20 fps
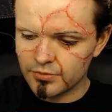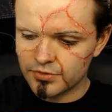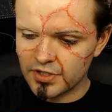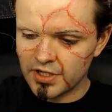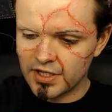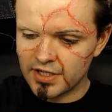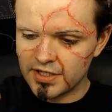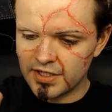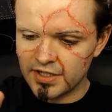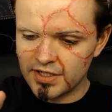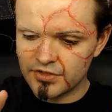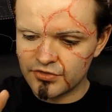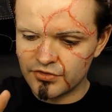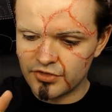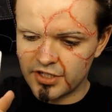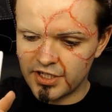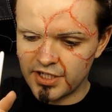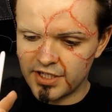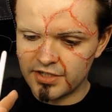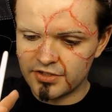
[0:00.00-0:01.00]
I'm just going to add
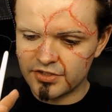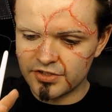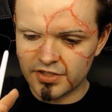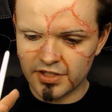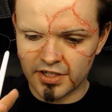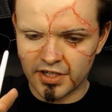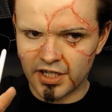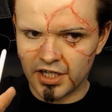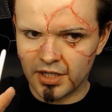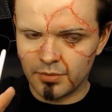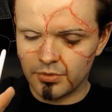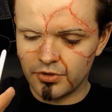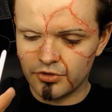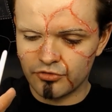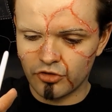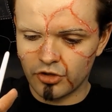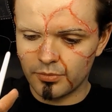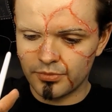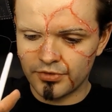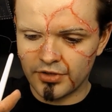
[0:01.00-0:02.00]
literally just a
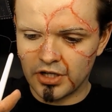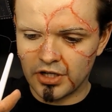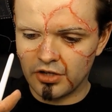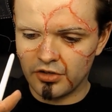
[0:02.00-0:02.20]
couple of drops,